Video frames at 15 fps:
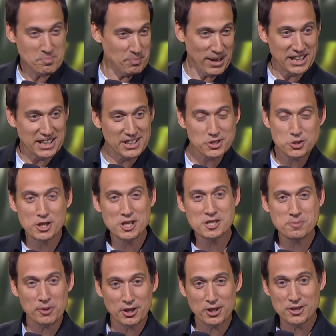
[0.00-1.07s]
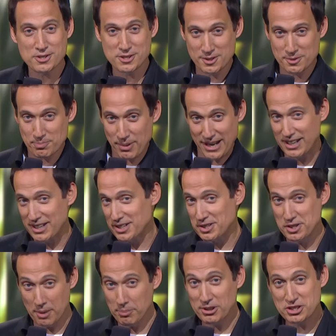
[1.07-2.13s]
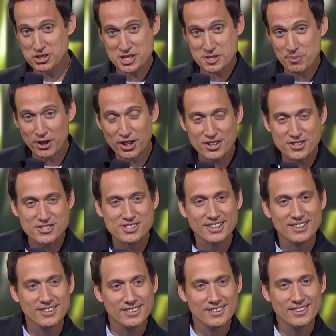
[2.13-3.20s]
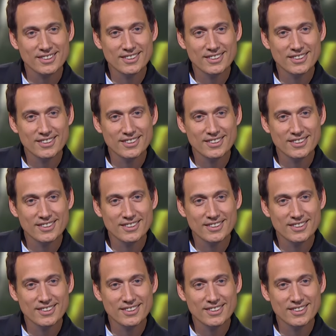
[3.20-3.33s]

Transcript: Bacon cheeseburgers and bacon double cheeseburgers?